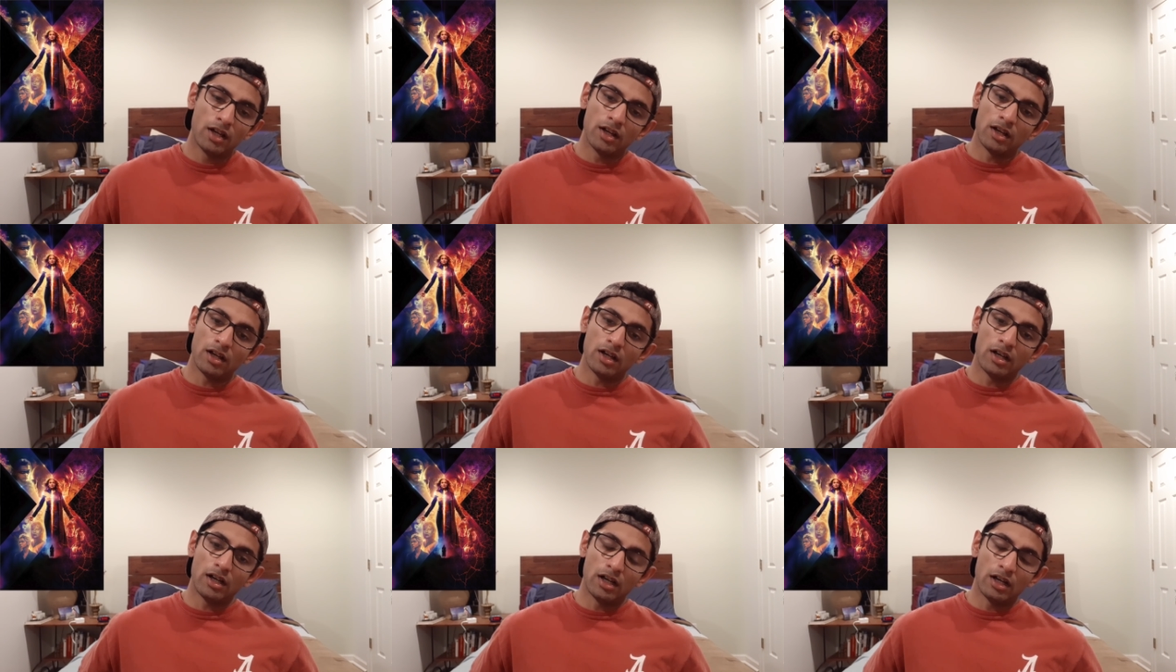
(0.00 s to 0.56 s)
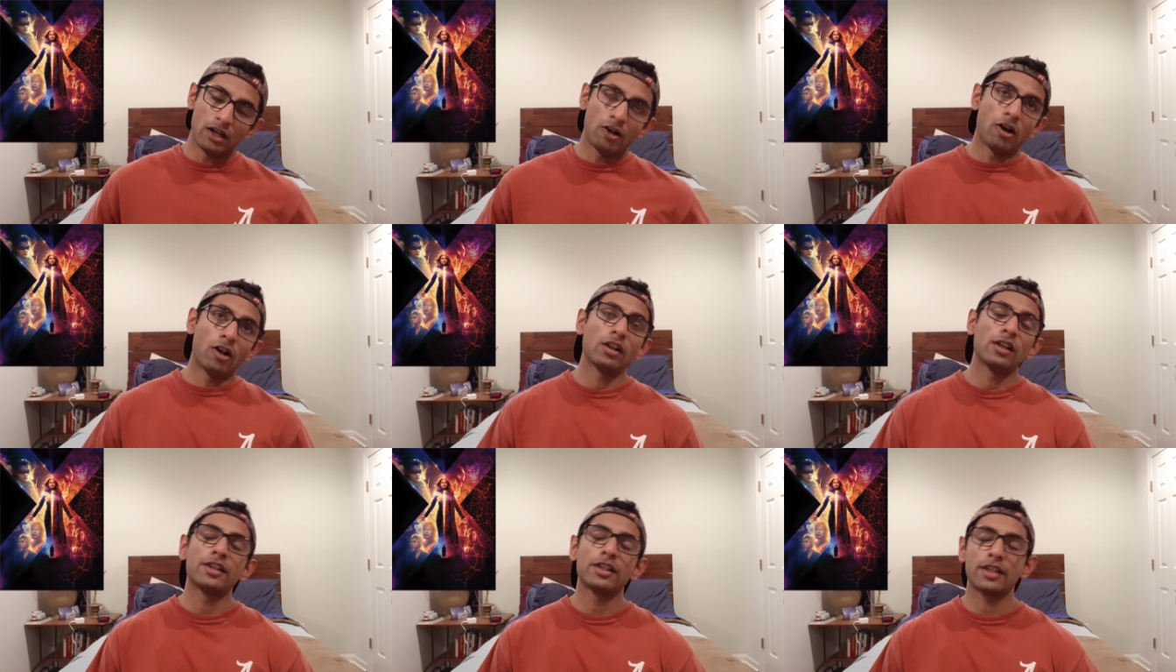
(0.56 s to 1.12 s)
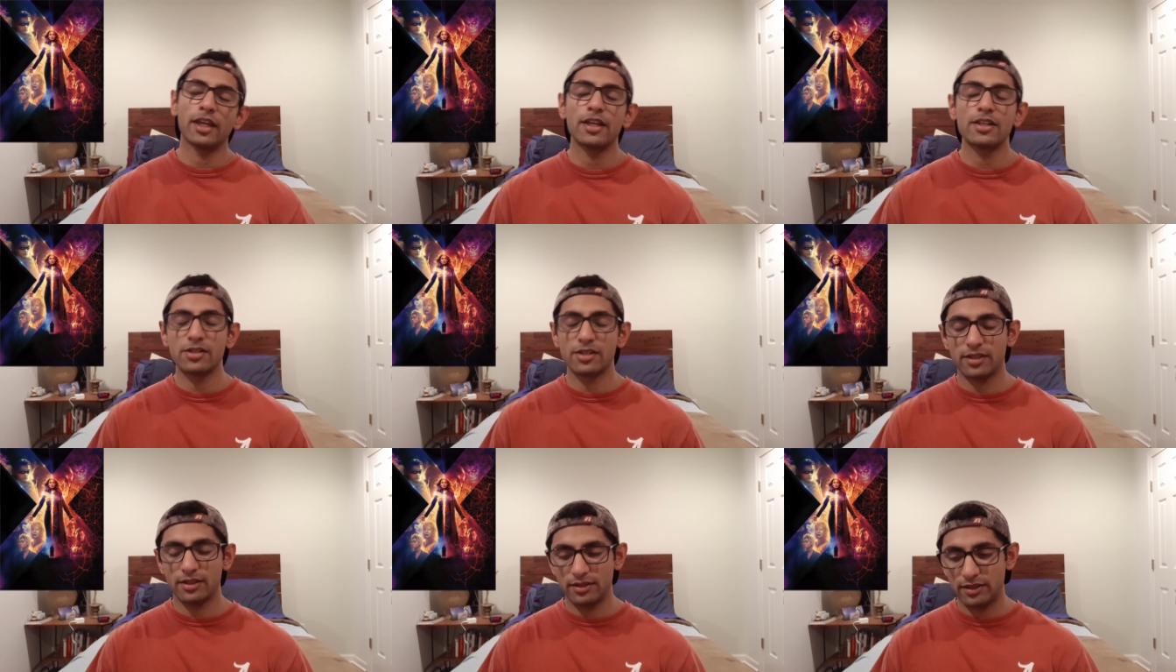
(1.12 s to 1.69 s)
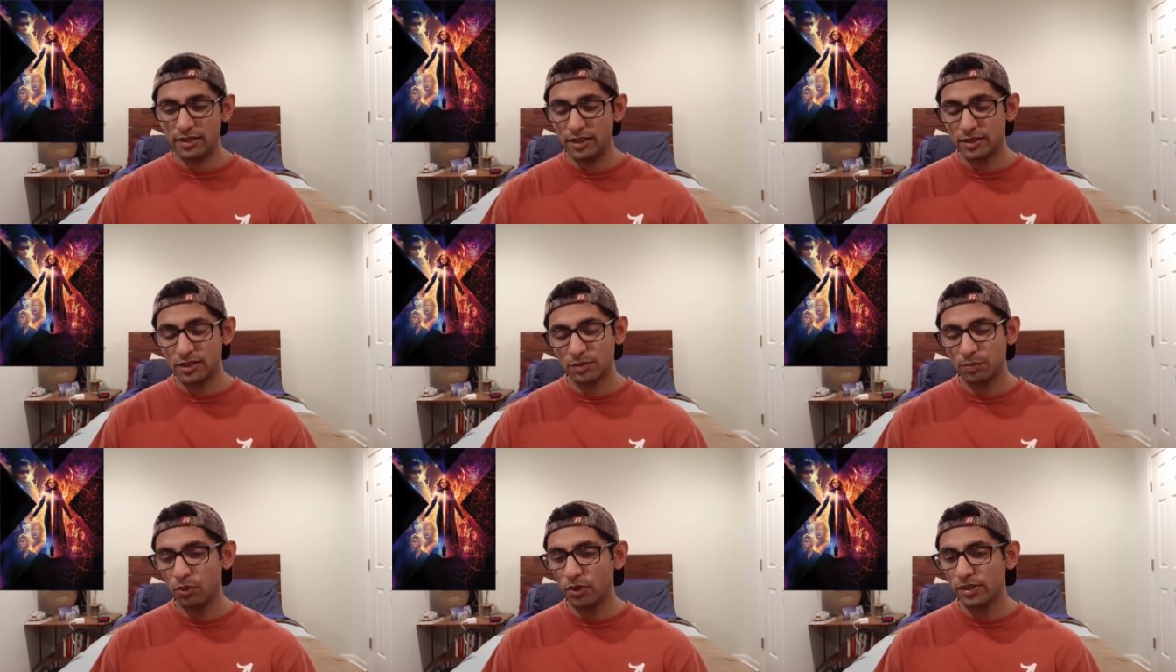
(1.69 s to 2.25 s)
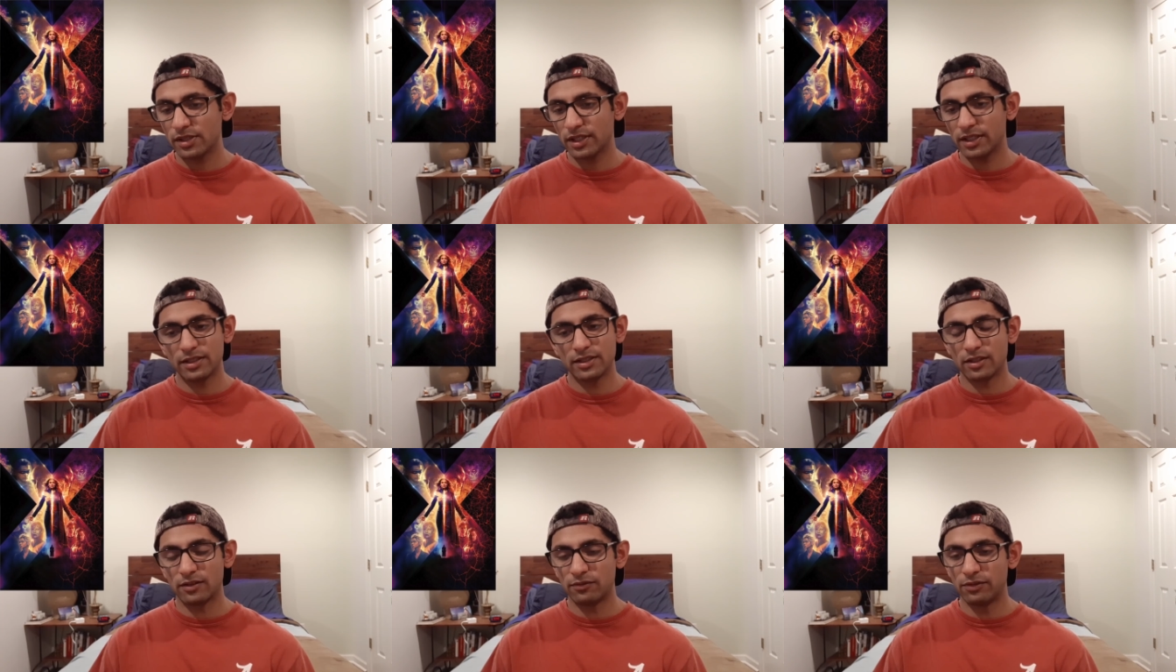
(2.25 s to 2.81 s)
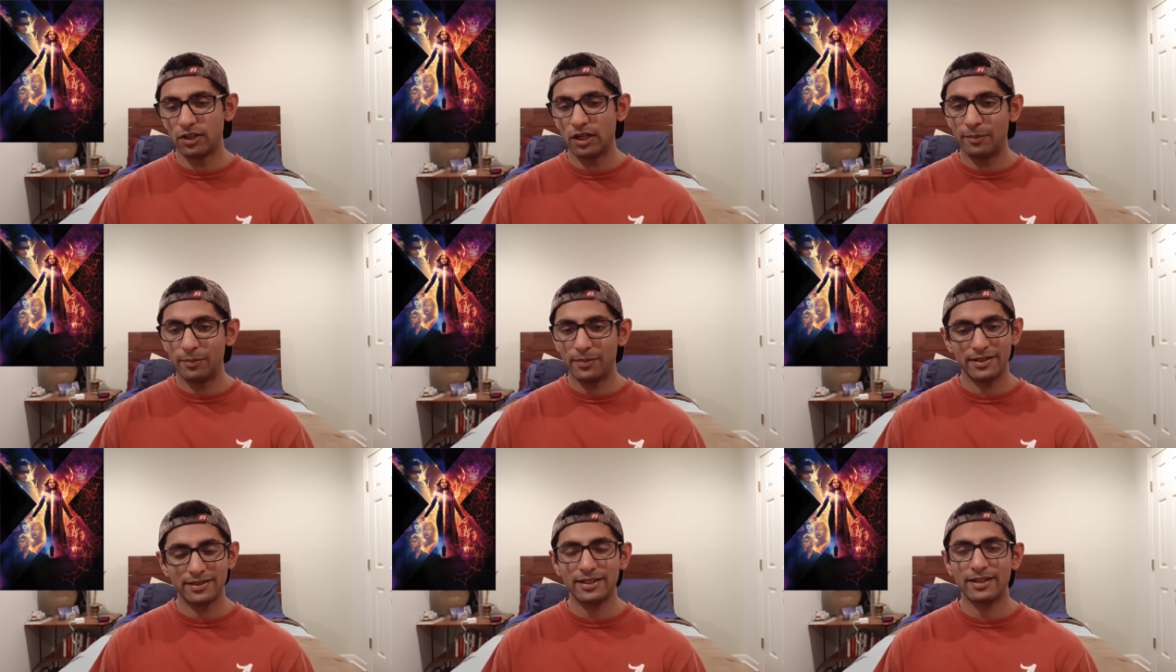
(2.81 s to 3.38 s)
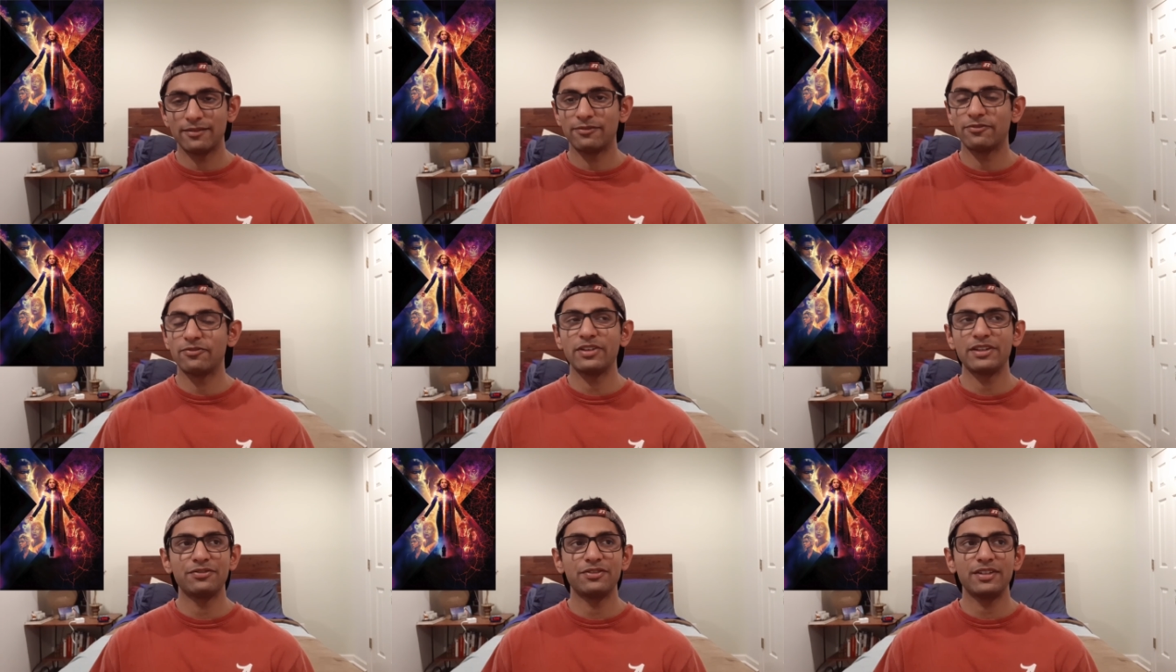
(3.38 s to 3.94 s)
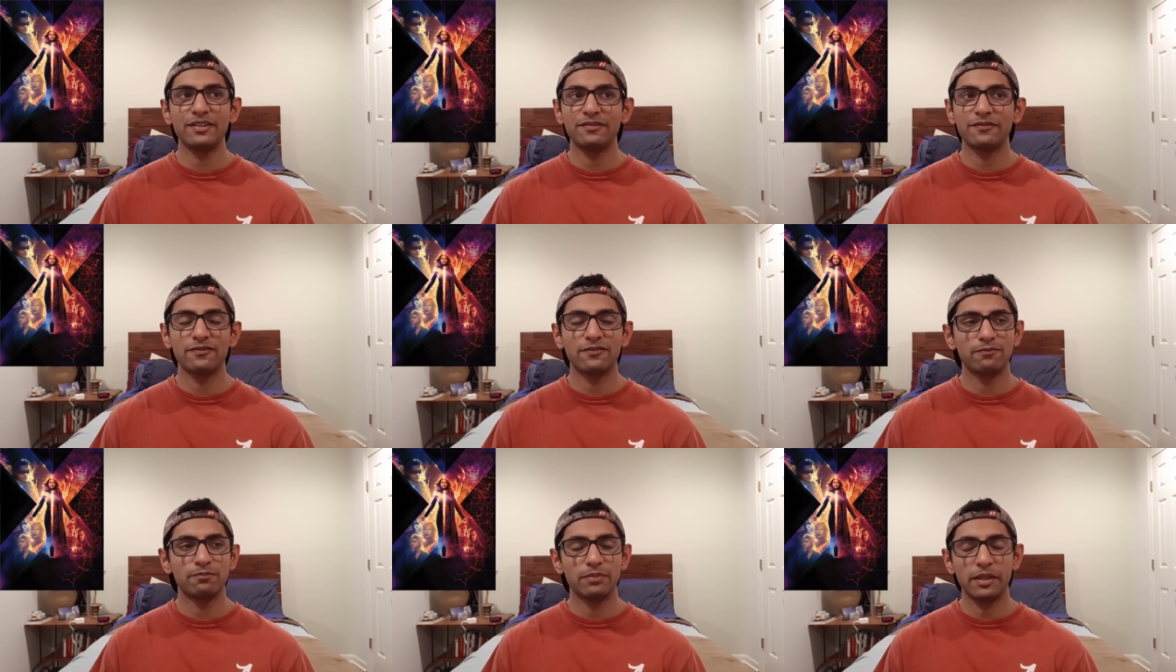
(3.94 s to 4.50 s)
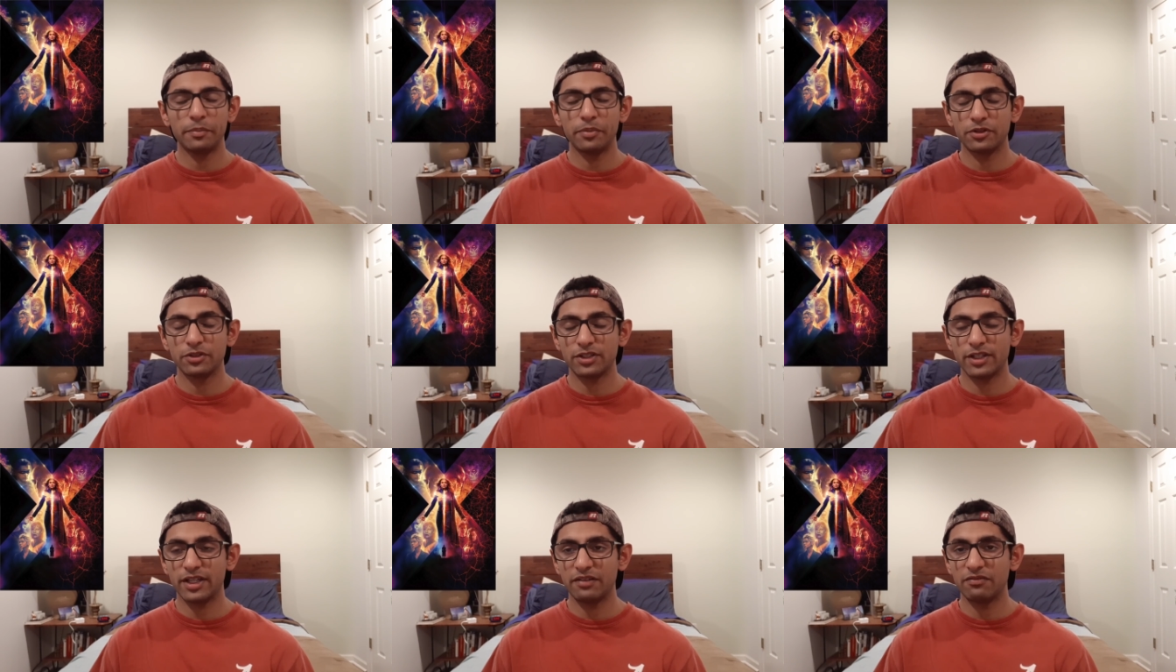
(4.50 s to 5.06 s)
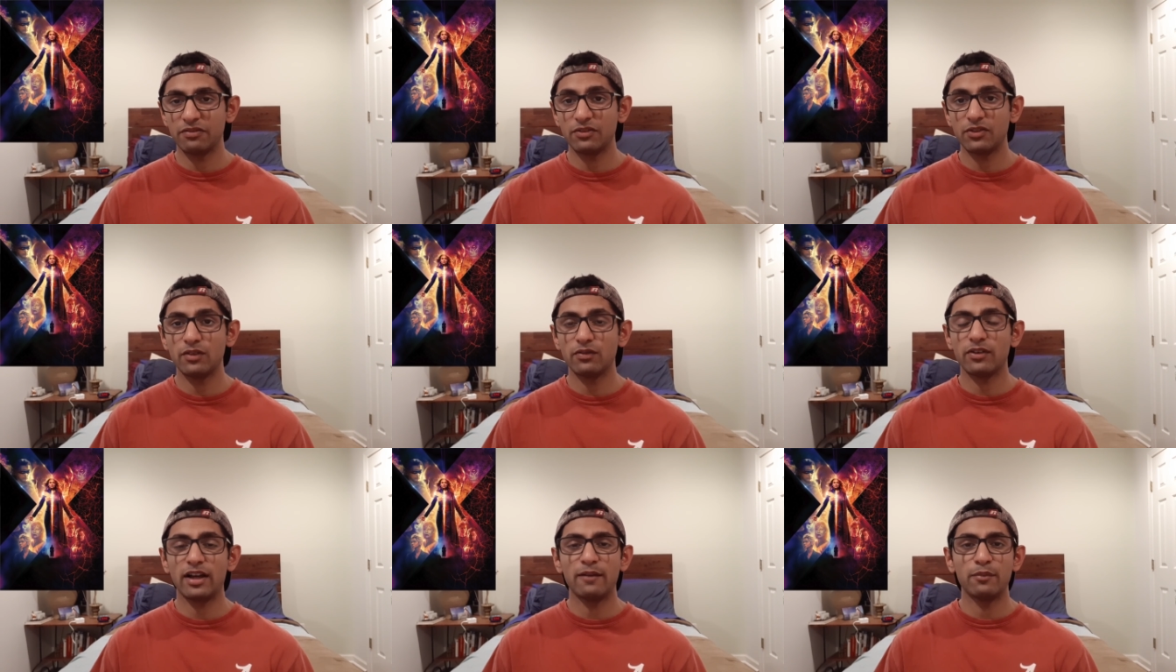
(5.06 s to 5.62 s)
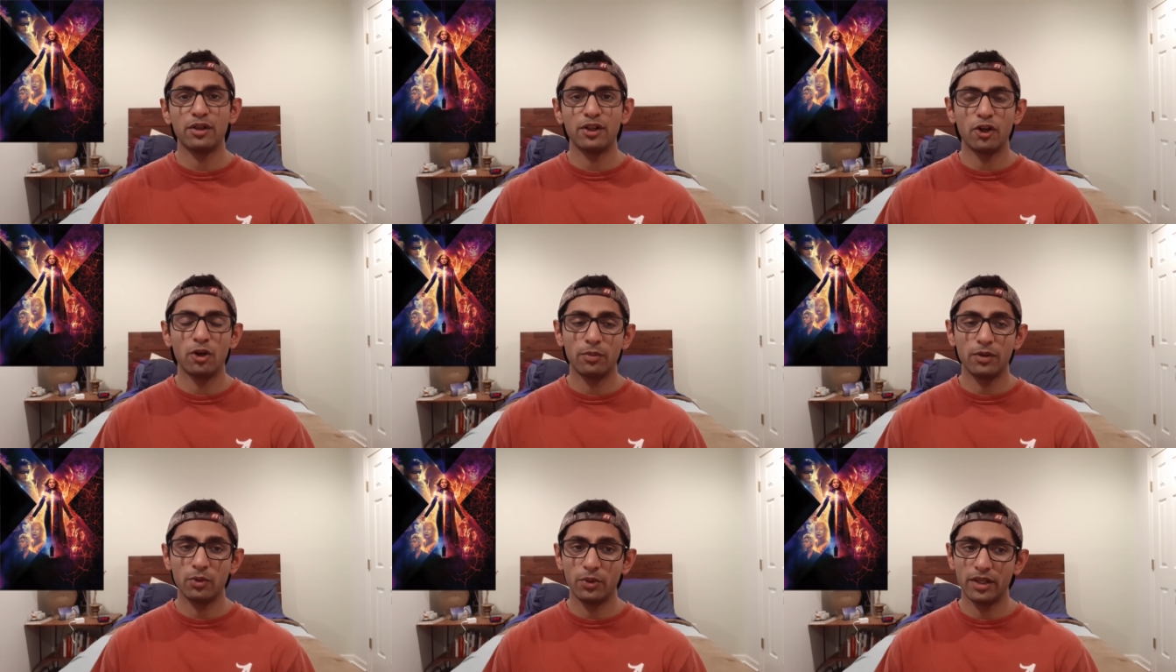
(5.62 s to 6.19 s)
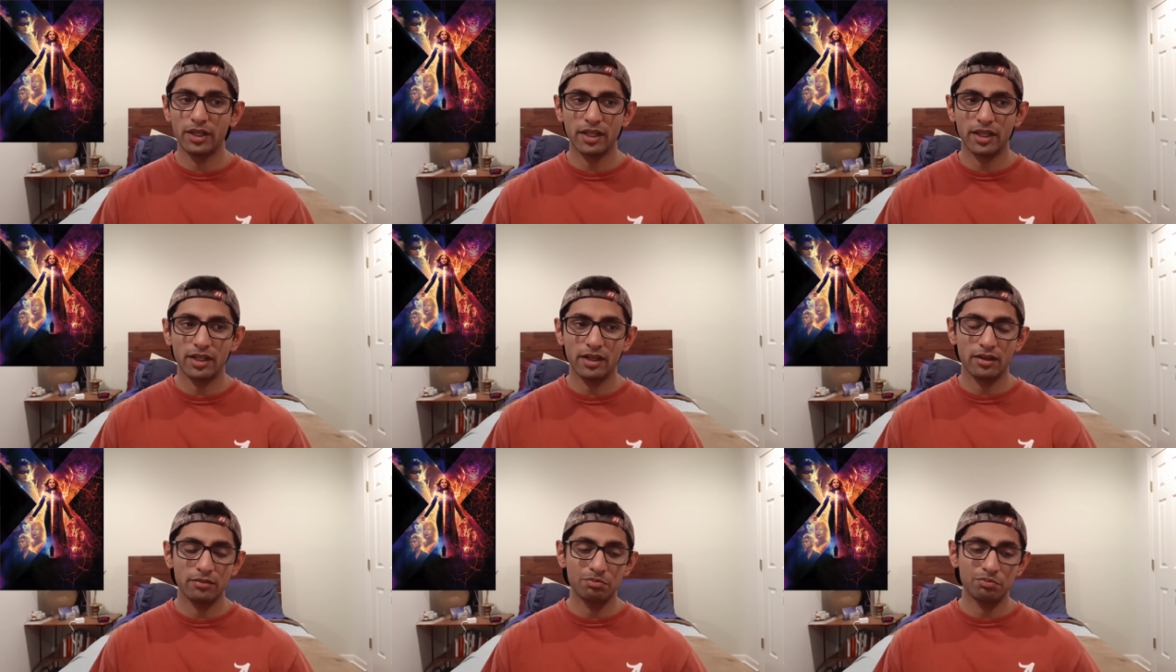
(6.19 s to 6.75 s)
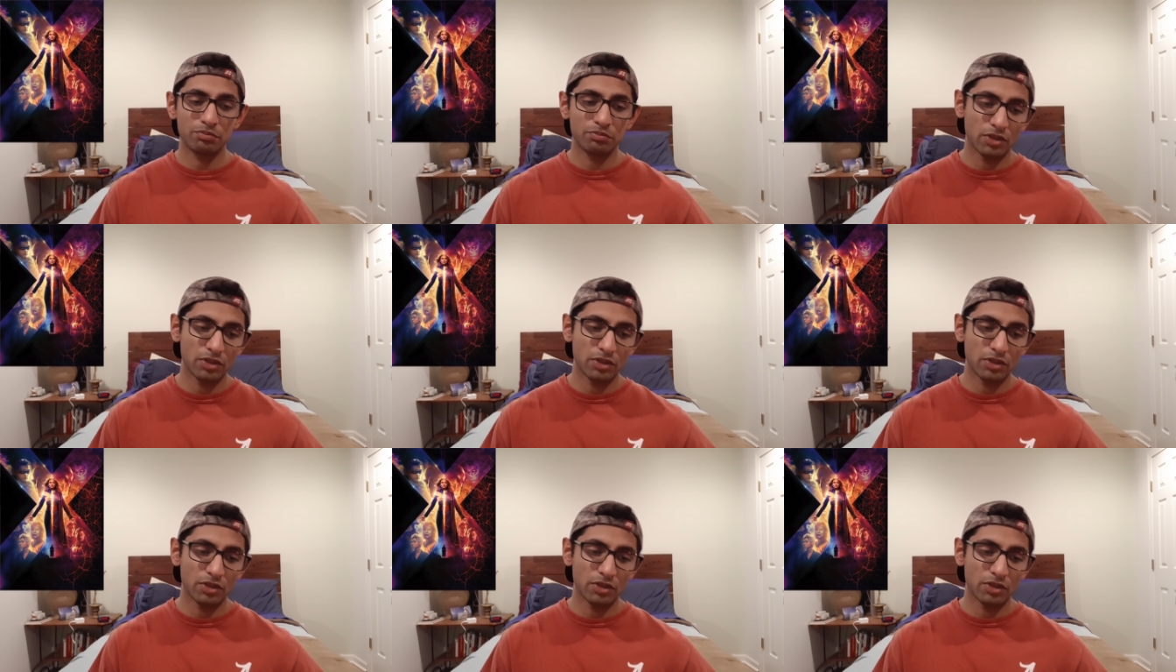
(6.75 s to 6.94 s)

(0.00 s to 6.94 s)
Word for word: uh, all indications of the sun, it just points like it's gonna flop. It's at a 50, people are saying 55 million opening weekend.